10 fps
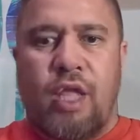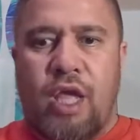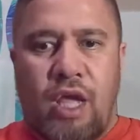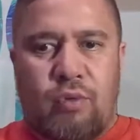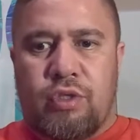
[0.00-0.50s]

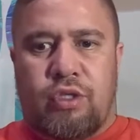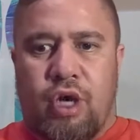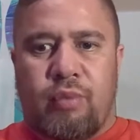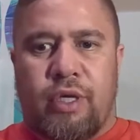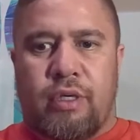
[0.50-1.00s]
it was
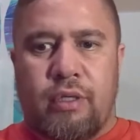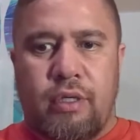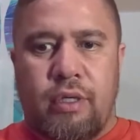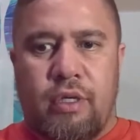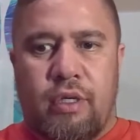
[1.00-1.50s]
common
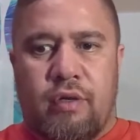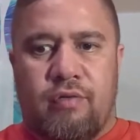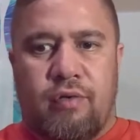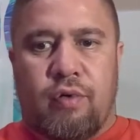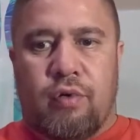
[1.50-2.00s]

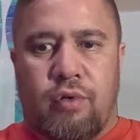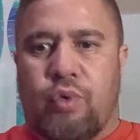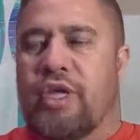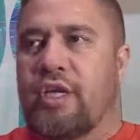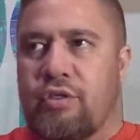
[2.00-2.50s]
for
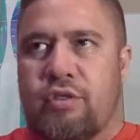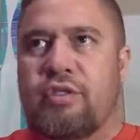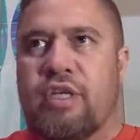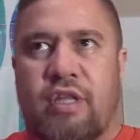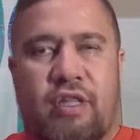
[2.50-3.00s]
queer to
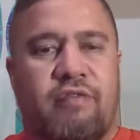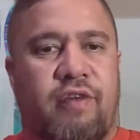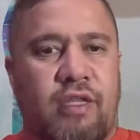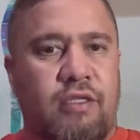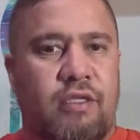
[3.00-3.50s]
sit in the
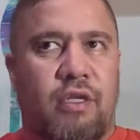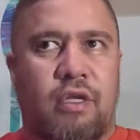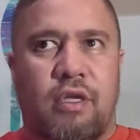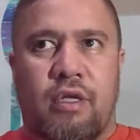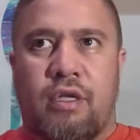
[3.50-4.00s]
front,
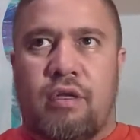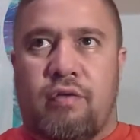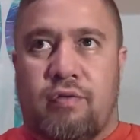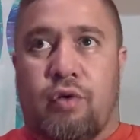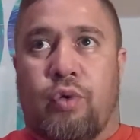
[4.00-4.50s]

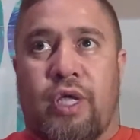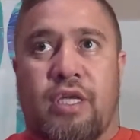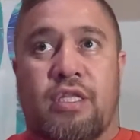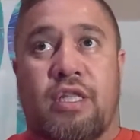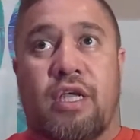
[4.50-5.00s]
for queer
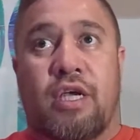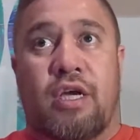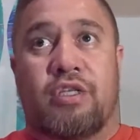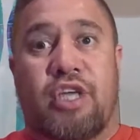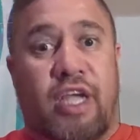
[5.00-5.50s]
to then go
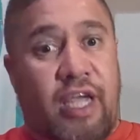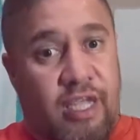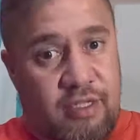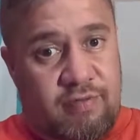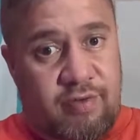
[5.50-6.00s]
and shake
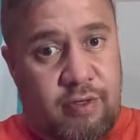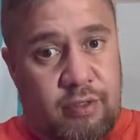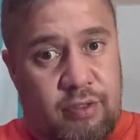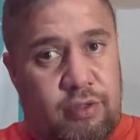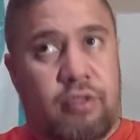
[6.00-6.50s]
hands
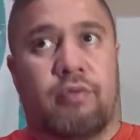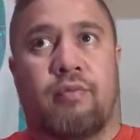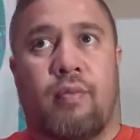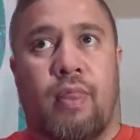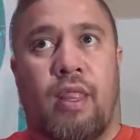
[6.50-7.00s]
first,
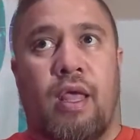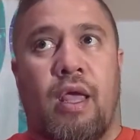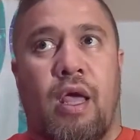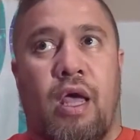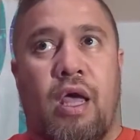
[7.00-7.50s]

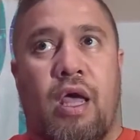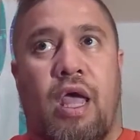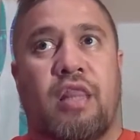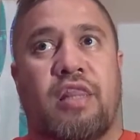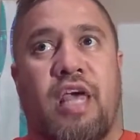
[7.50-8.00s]

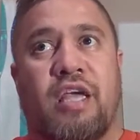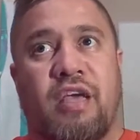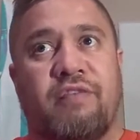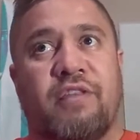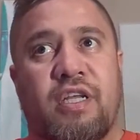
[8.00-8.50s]
and they
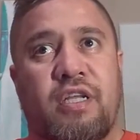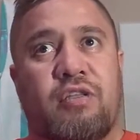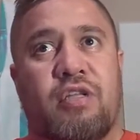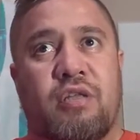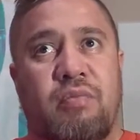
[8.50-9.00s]
gifted it
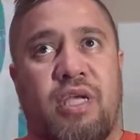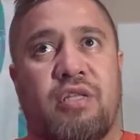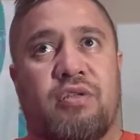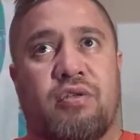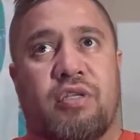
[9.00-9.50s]
to the
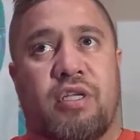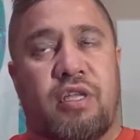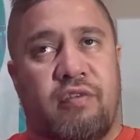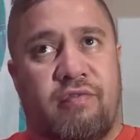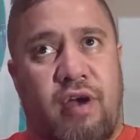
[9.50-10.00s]
men to sit in
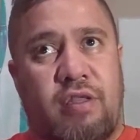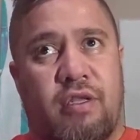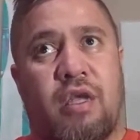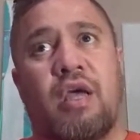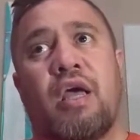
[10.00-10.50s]
the front
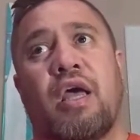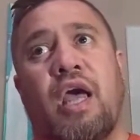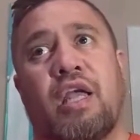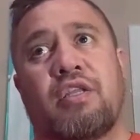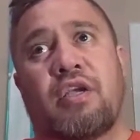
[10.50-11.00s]

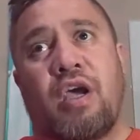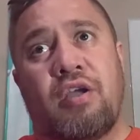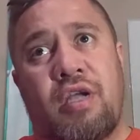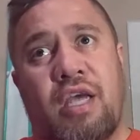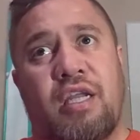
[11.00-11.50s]
and to go
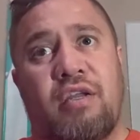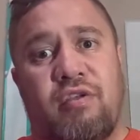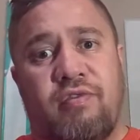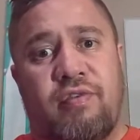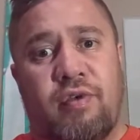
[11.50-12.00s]
and haridu
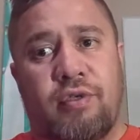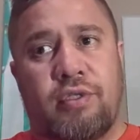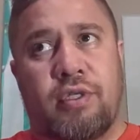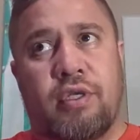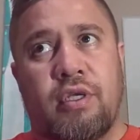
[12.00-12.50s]

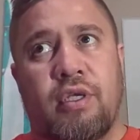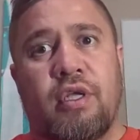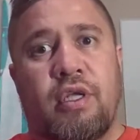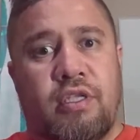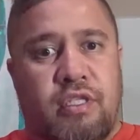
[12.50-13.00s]
first,
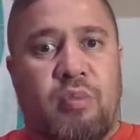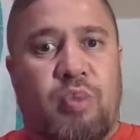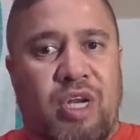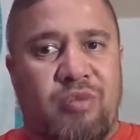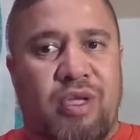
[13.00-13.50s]

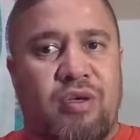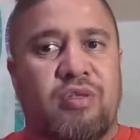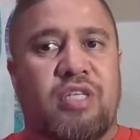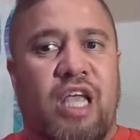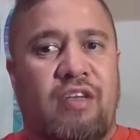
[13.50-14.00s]
simply
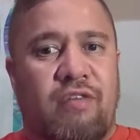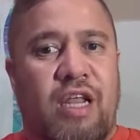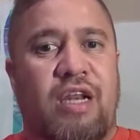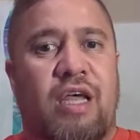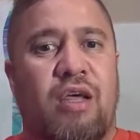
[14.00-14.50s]
because even
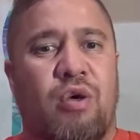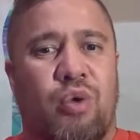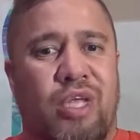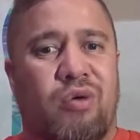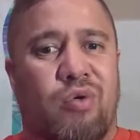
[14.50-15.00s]
in a
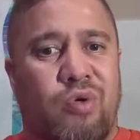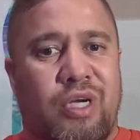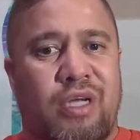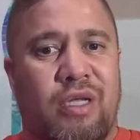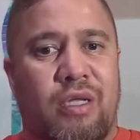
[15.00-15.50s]
hui
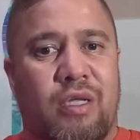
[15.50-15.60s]
ora,